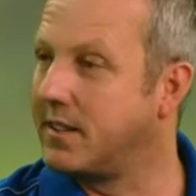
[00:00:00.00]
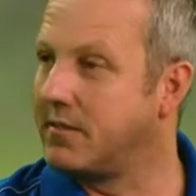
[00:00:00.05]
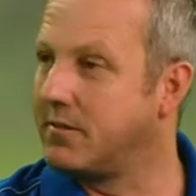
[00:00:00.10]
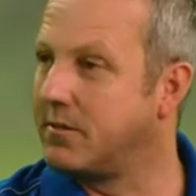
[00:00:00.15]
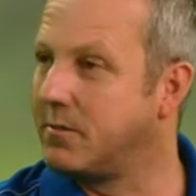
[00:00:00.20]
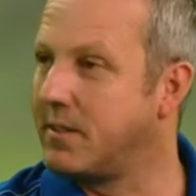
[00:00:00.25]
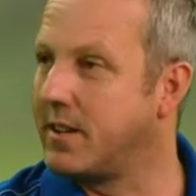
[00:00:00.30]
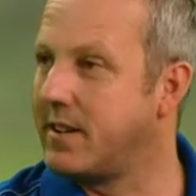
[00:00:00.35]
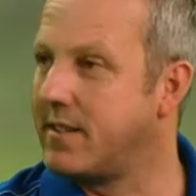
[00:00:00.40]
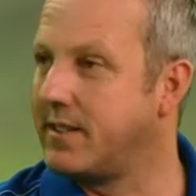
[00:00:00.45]

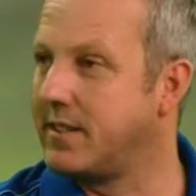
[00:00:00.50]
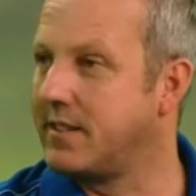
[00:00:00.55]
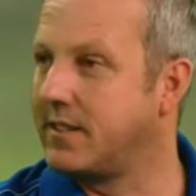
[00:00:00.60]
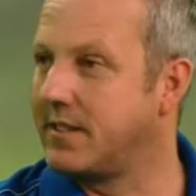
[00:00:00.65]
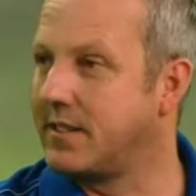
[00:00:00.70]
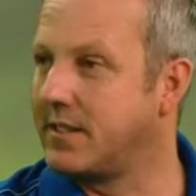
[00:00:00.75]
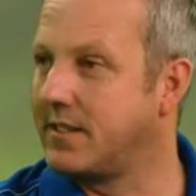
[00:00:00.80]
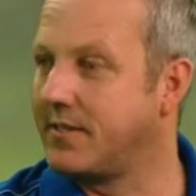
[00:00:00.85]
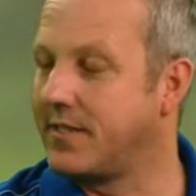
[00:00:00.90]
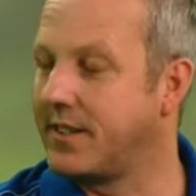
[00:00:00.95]
And
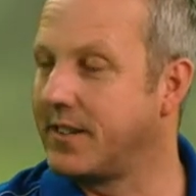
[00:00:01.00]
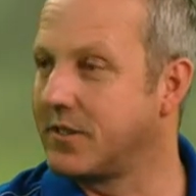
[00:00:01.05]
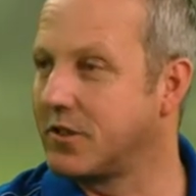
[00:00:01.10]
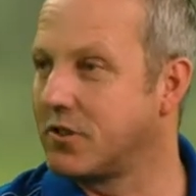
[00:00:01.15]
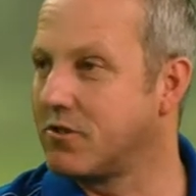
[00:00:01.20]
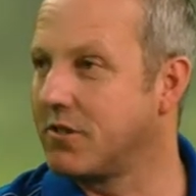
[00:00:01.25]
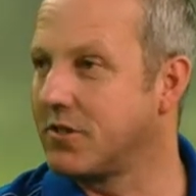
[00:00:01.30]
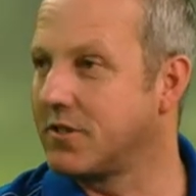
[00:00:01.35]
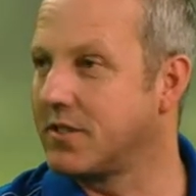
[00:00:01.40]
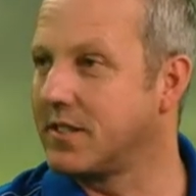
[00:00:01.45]
fingers
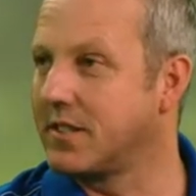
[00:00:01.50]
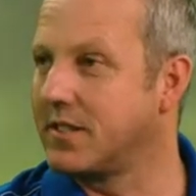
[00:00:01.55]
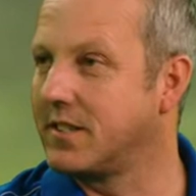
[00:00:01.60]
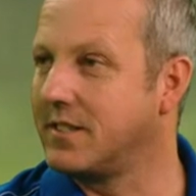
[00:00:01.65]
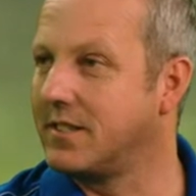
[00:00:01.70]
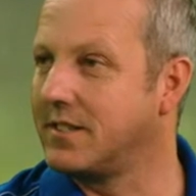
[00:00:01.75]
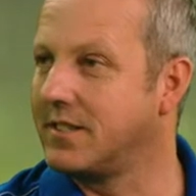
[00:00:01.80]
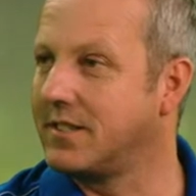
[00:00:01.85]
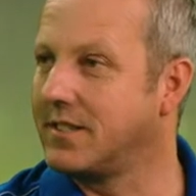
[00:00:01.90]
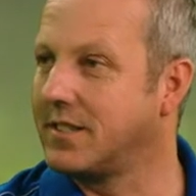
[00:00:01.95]
crossed they
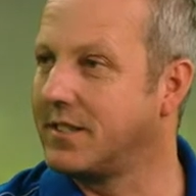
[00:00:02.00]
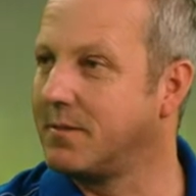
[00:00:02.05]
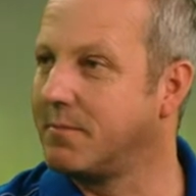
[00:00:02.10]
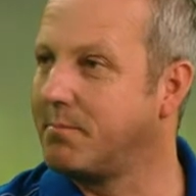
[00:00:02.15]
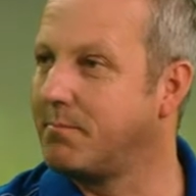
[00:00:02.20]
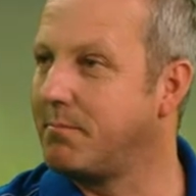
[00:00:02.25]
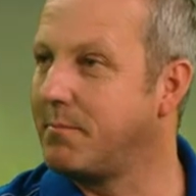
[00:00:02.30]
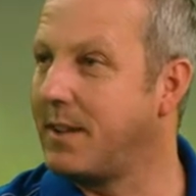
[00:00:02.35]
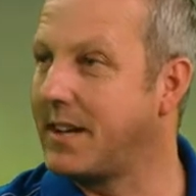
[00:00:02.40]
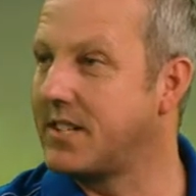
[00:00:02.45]

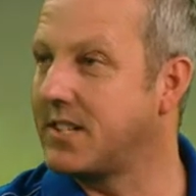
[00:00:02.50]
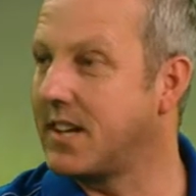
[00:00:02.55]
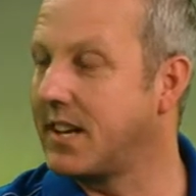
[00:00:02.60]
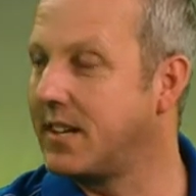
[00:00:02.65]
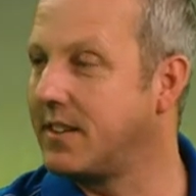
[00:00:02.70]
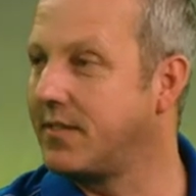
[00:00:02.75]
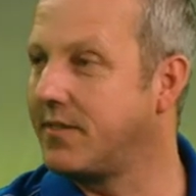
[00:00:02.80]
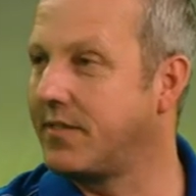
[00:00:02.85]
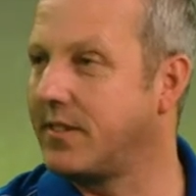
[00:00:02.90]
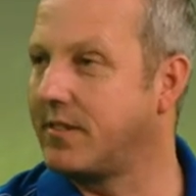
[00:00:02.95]
can
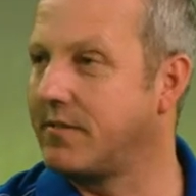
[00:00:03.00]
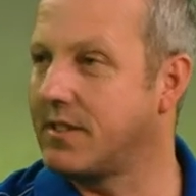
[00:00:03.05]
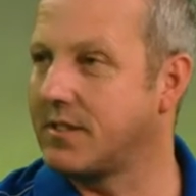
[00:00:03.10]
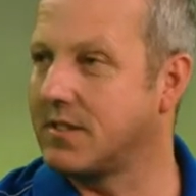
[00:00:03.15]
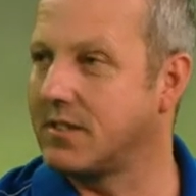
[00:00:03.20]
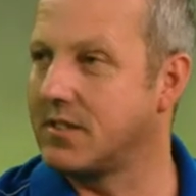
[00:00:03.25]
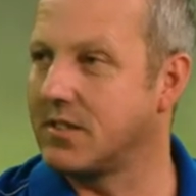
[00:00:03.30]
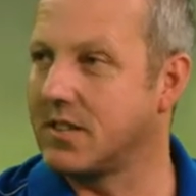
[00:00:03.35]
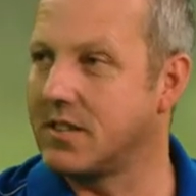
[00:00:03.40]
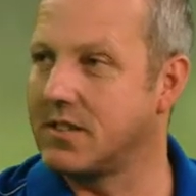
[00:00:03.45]
maintain it for the rest
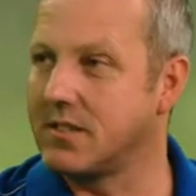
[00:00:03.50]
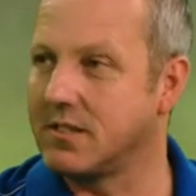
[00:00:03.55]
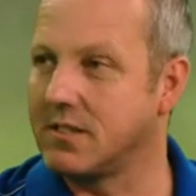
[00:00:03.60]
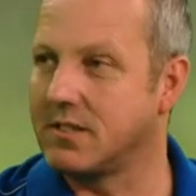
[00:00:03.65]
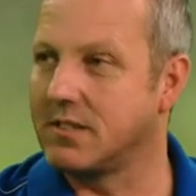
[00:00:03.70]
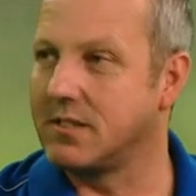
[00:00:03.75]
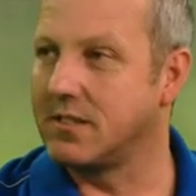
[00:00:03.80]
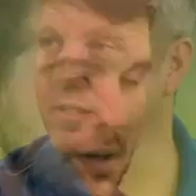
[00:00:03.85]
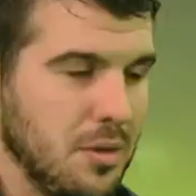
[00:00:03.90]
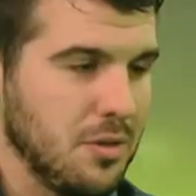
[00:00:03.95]
of the season.
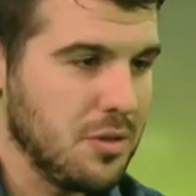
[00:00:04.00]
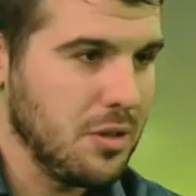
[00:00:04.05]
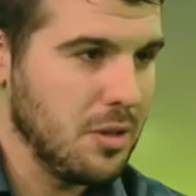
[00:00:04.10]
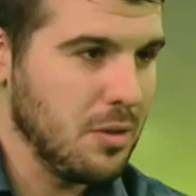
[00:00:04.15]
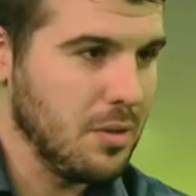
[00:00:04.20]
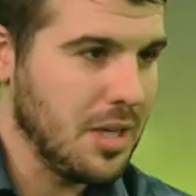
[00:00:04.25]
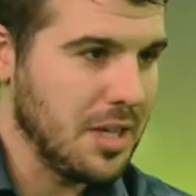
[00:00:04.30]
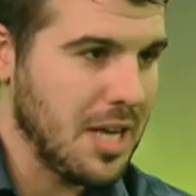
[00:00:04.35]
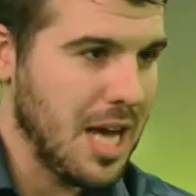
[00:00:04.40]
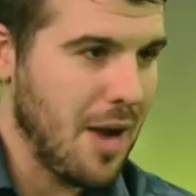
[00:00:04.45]
There was a new
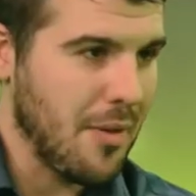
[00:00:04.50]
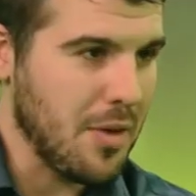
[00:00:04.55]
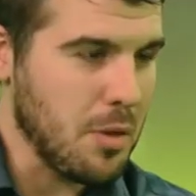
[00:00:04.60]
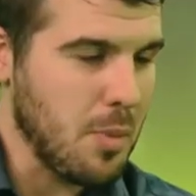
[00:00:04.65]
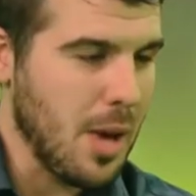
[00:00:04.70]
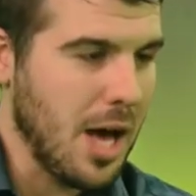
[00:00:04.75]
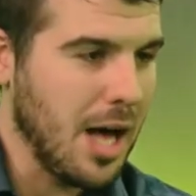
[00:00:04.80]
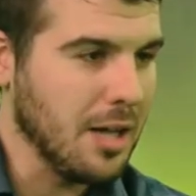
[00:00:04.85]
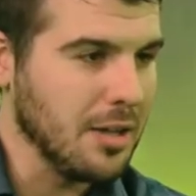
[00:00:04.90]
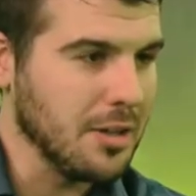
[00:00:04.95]
lad, Harry
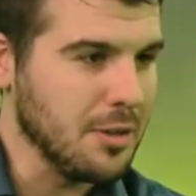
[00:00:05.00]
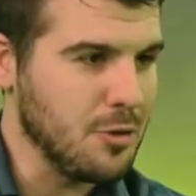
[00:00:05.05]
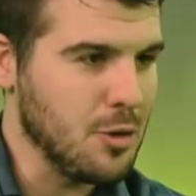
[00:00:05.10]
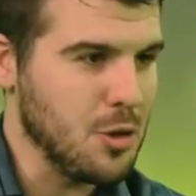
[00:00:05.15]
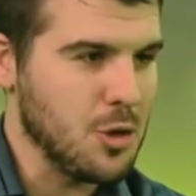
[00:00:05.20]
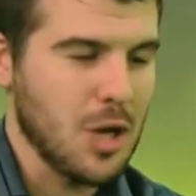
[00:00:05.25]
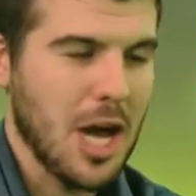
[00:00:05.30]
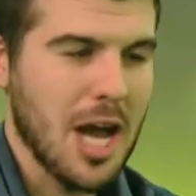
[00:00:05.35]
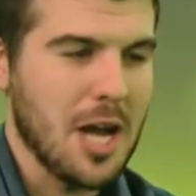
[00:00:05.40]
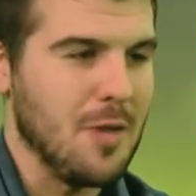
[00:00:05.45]
Powell. He's a
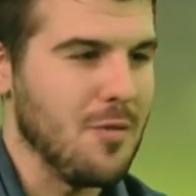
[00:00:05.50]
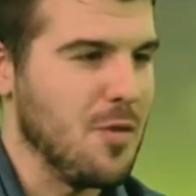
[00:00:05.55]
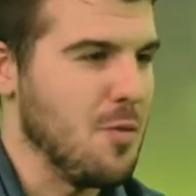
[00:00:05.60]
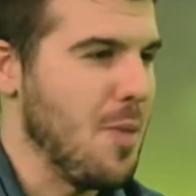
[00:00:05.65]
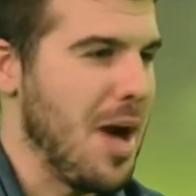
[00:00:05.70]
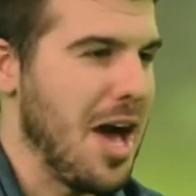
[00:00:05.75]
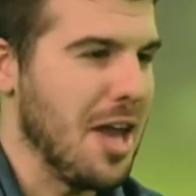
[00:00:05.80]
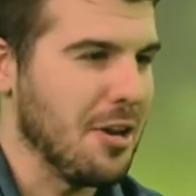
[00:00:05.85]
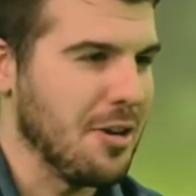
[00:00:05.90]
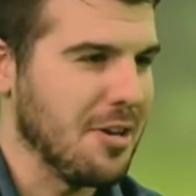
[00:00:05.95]
giant of a
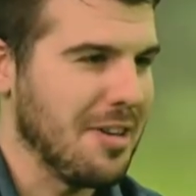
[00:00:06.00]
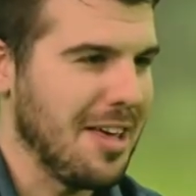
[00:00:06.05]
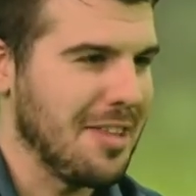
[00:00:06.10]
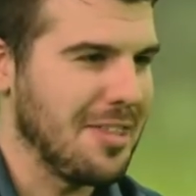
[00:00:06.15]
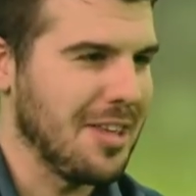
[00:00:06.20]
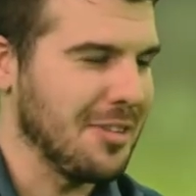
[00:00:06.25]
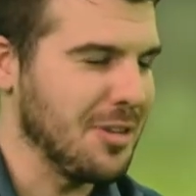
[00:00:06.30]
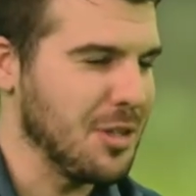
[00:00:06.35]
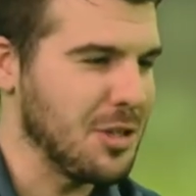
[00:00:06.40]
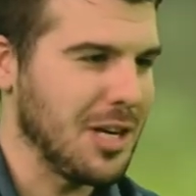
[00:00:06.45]
man. I
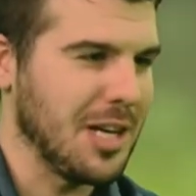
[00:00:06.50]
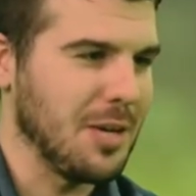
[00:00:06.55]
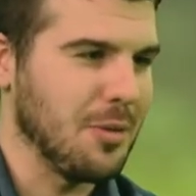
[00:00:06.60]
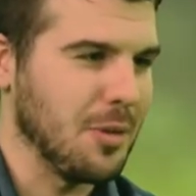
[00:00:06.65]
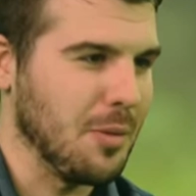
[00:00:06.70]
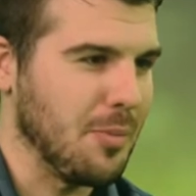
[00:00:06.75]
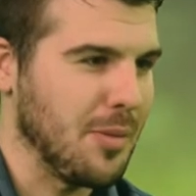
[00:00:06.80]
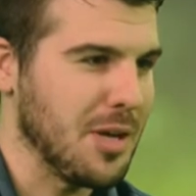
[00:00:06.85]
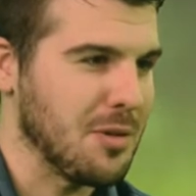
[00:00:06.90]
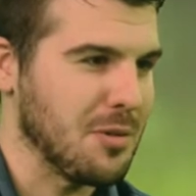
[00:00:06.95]
think the shadow on
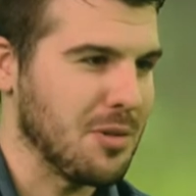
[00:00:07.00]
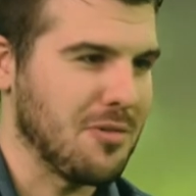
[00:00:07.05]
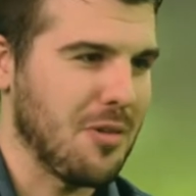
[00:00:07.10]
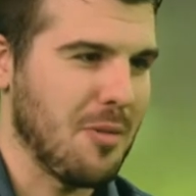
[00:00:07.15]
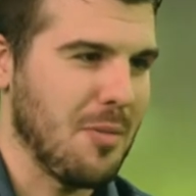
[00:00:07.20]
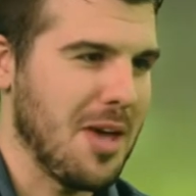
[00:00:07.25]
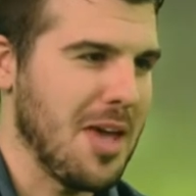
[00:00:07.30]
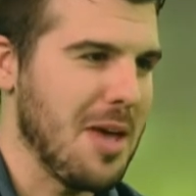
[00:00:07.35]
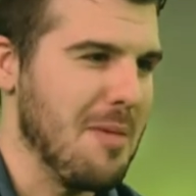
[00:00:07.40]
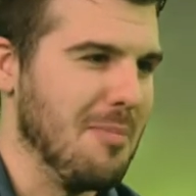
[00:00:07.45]
the pitch was
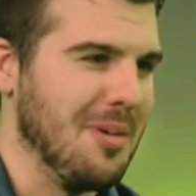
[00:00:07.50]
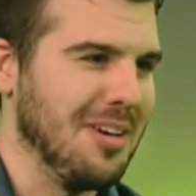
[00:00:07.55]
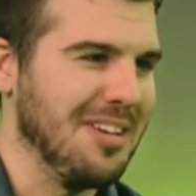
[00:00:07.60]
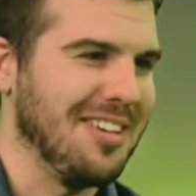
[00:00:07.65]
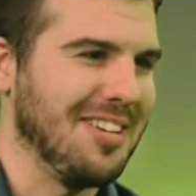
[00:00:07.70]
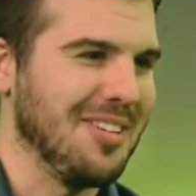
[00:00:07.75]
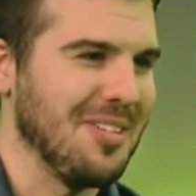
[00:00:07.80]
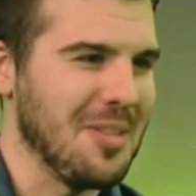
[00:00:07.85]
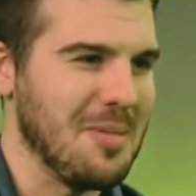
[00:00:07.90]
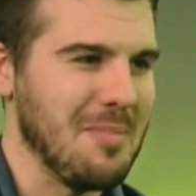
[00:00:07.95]
from him,
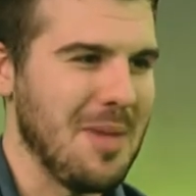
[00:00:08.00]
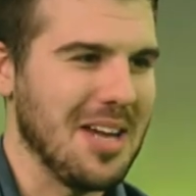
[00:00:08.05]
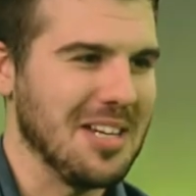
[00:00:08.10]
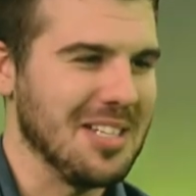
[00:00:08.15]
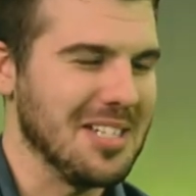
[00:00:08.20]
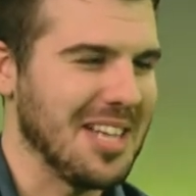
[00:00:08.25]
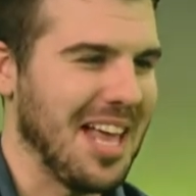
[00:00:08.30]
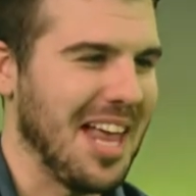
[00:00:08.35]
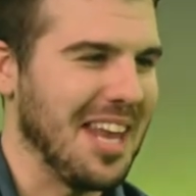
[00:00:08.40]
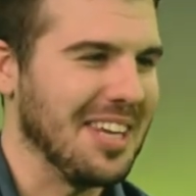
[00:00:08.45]
not the main
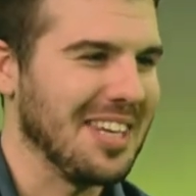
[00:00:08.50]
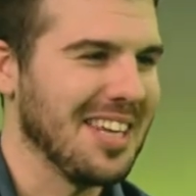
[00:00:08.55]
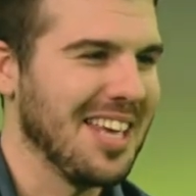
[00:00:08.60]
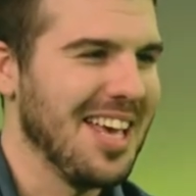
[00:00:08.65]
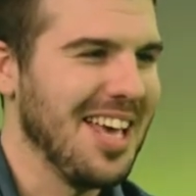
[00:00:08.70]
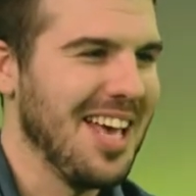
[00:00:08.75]
stand.